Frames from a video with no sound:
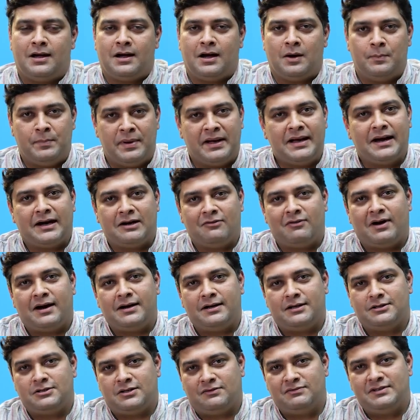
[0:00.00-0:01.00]
A big
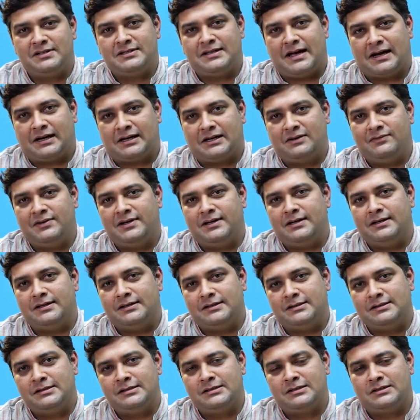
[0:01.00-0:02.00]
advantage of this
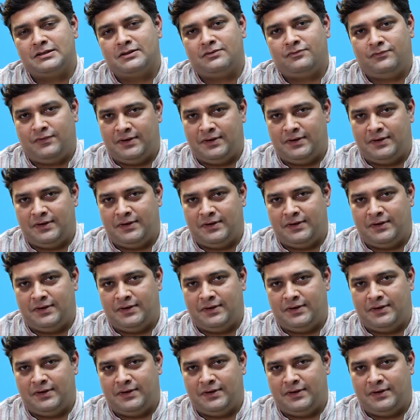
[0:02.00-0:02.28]
activity is